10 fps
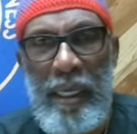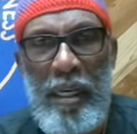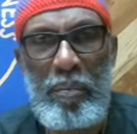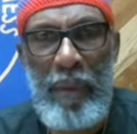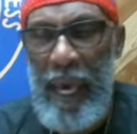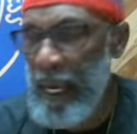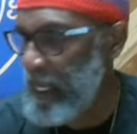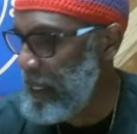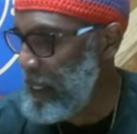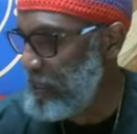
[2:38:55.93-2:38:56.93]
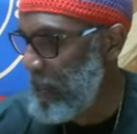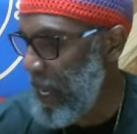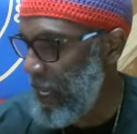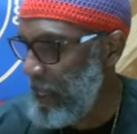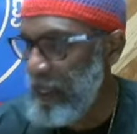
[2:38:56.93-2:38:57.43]
cut back, cut
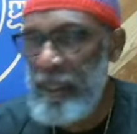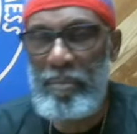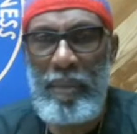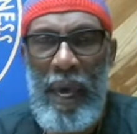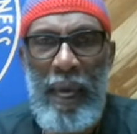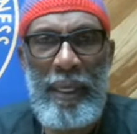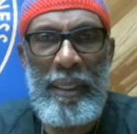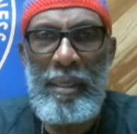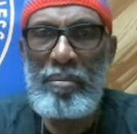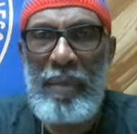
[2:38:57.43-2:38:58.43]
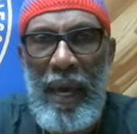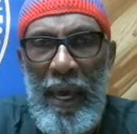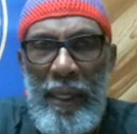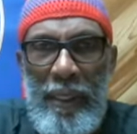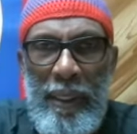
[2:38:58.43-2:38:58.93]
back, cut back, cut back,
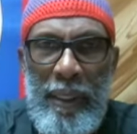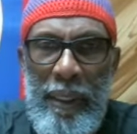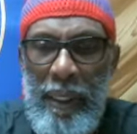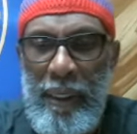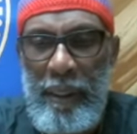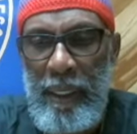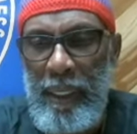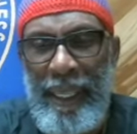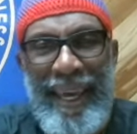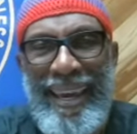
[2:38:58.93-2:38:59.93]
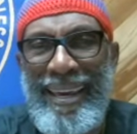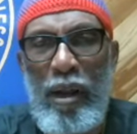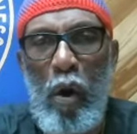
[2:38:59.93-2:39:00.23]
huh? Laying